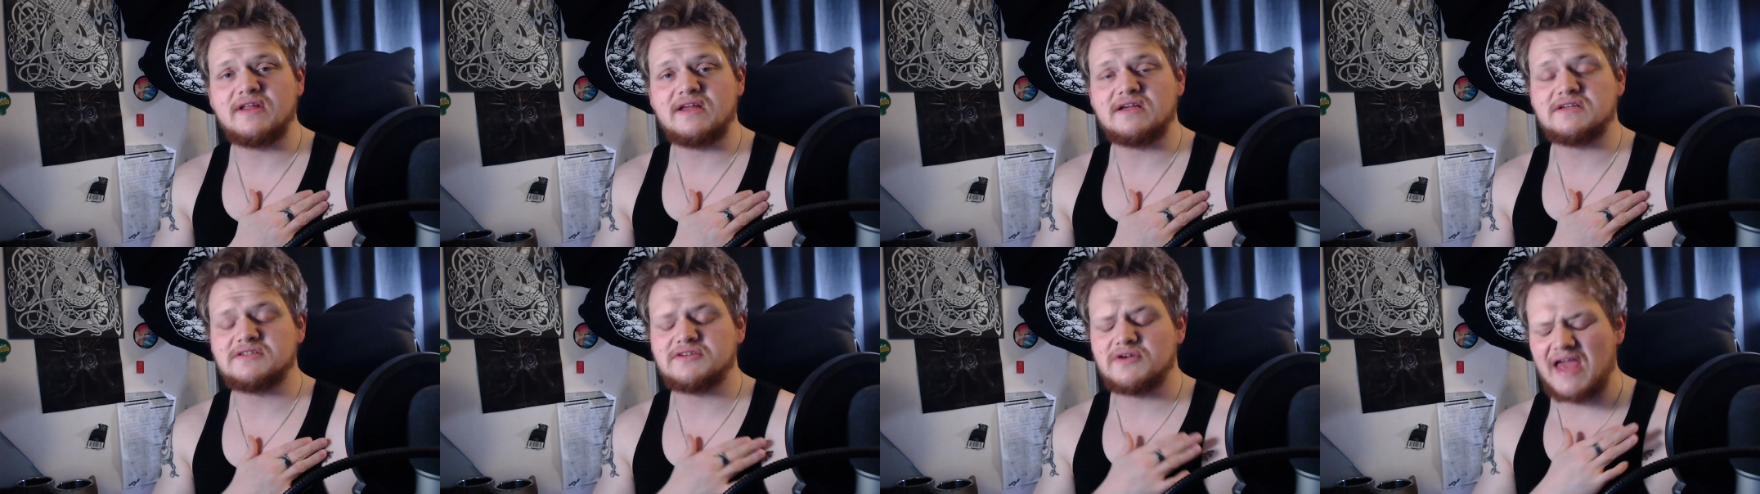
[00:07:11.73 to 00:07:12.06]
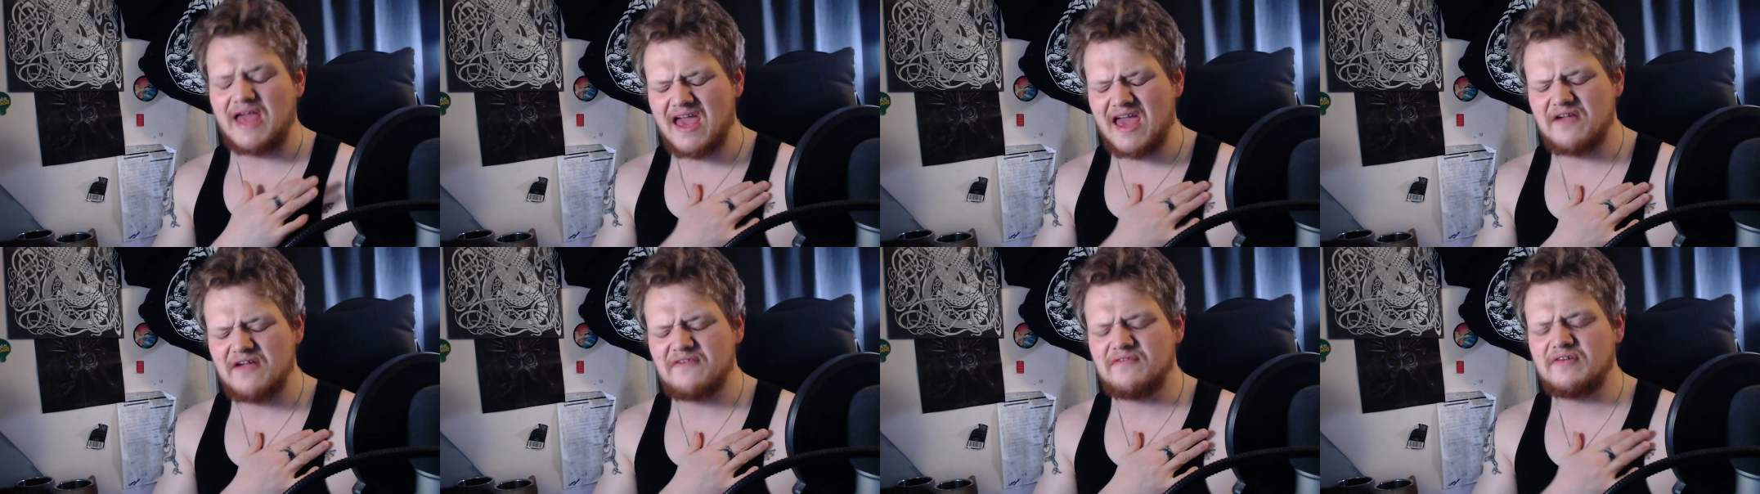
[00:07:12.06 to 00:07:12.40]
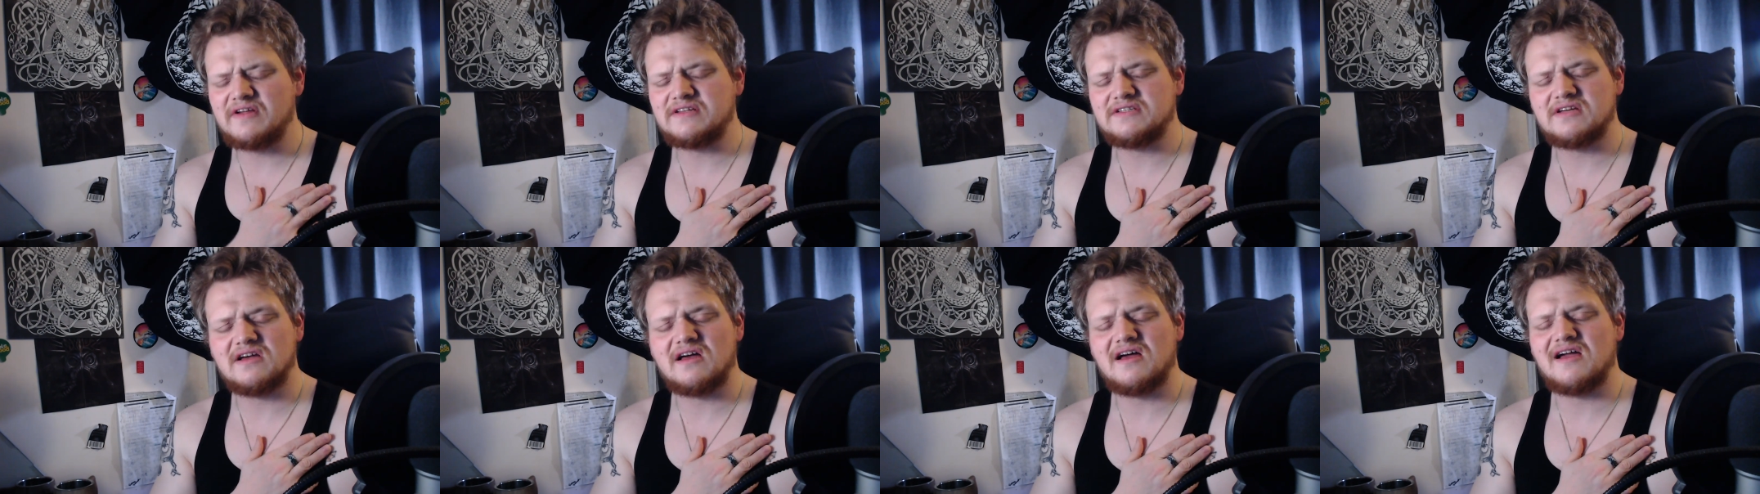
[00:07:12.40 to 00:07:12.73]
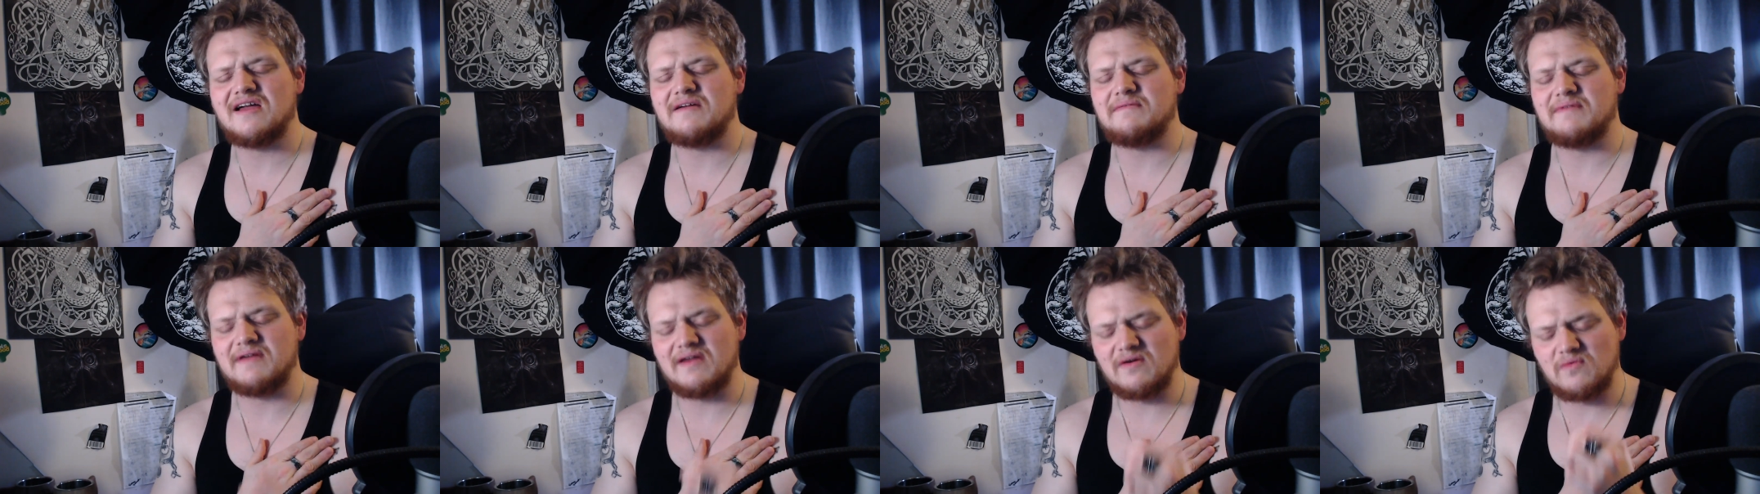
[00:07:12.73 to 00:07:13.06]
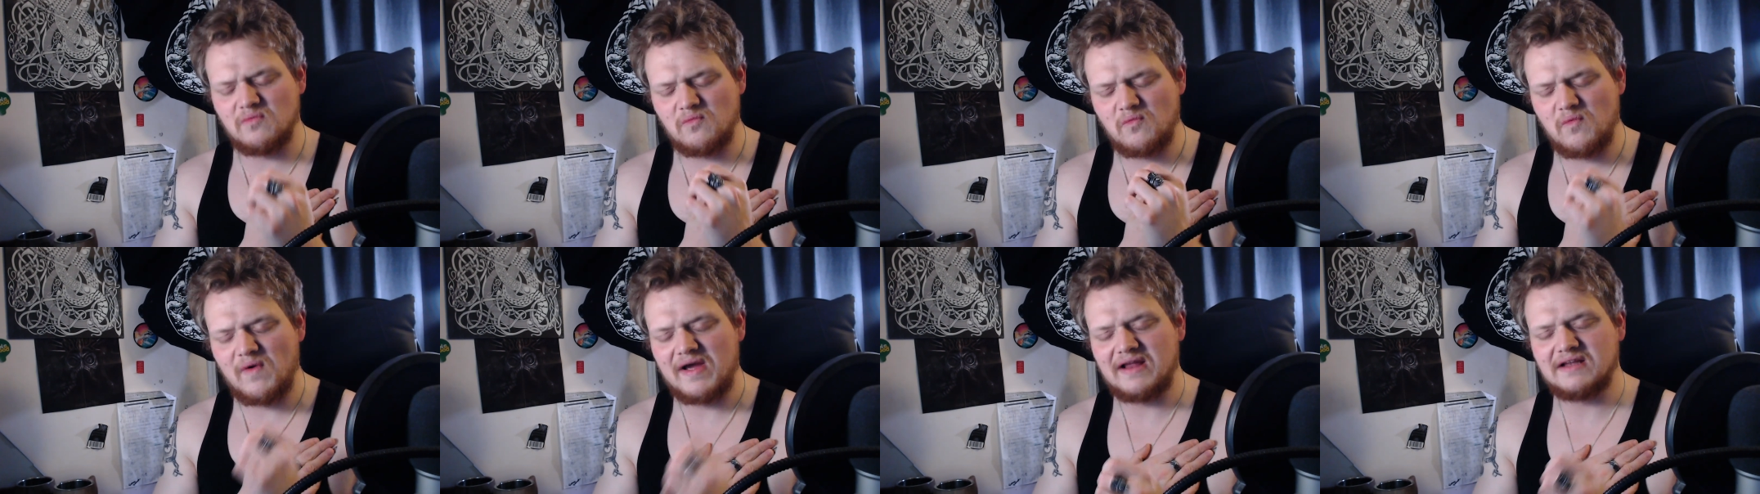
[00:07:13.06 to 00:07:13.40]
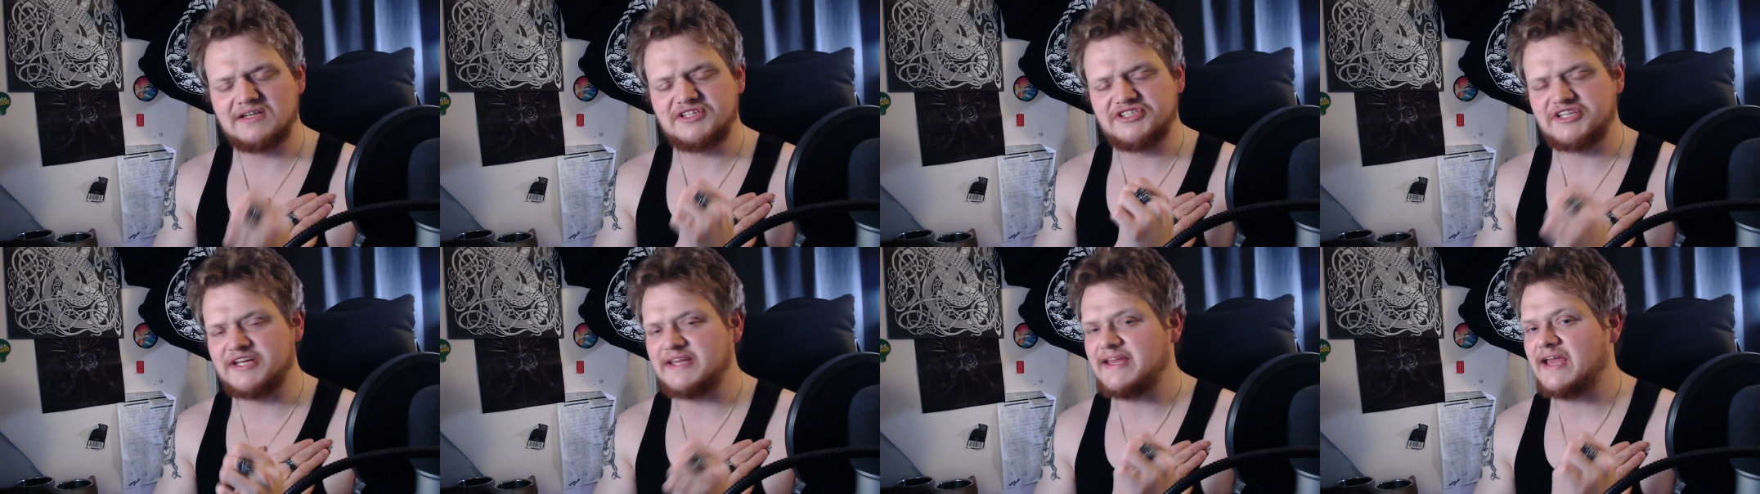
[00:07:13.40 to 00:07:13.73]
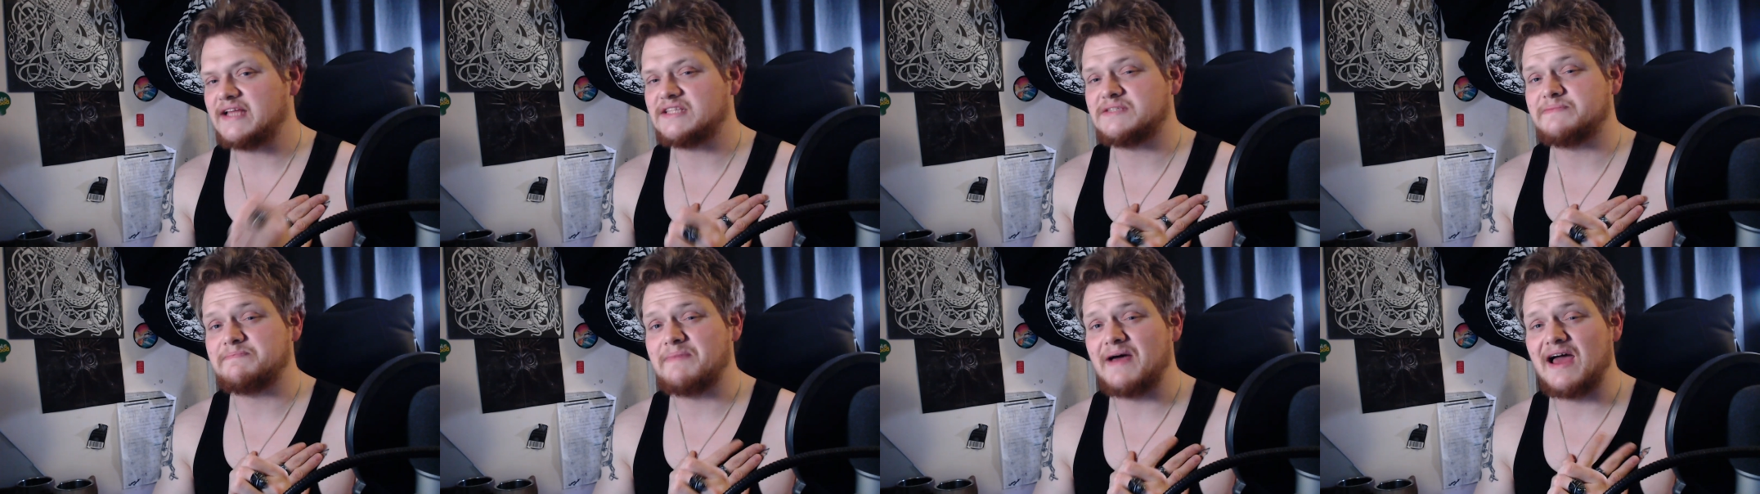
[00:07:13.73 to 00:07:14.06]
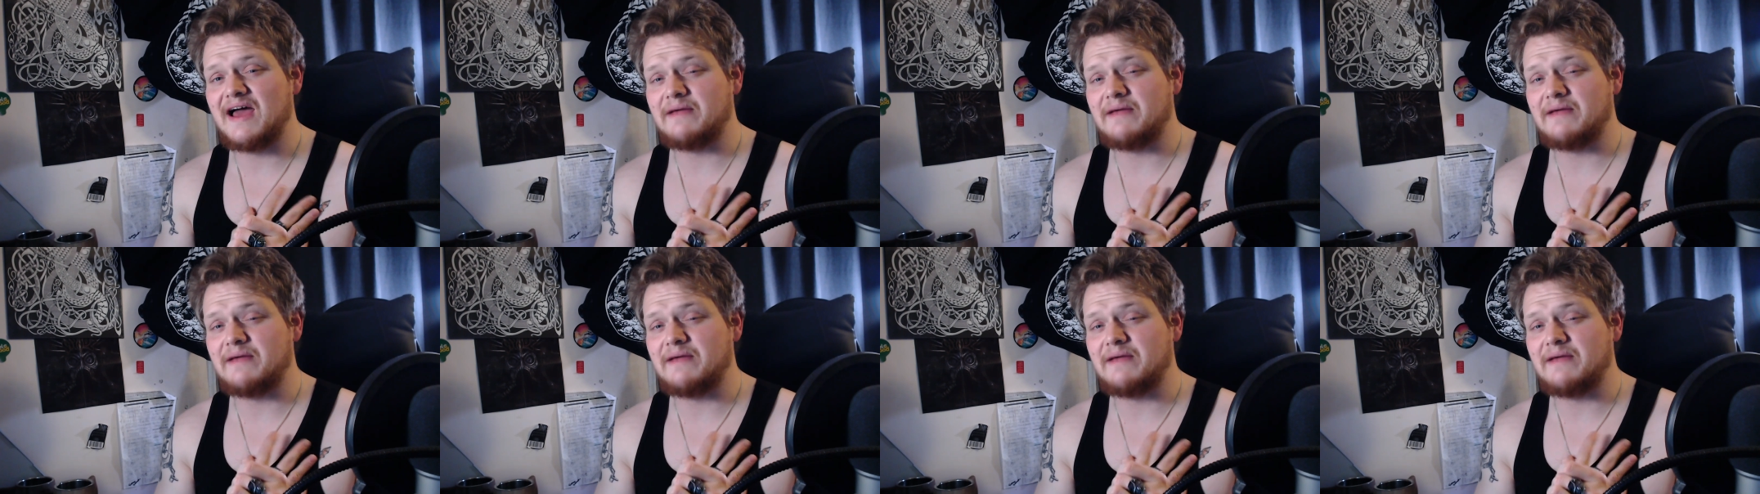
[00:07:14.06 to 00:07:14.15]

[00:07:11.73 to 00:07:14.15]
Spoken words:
So every time and when shit gets bad,